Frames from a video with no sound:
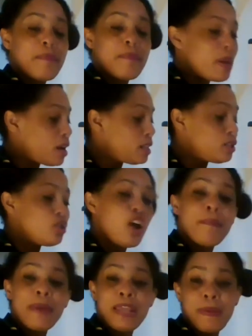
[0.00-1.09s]
because
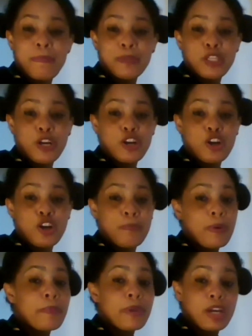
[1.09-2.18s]
not many people turn
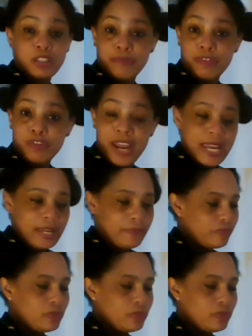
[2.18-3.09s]
up because of the rain.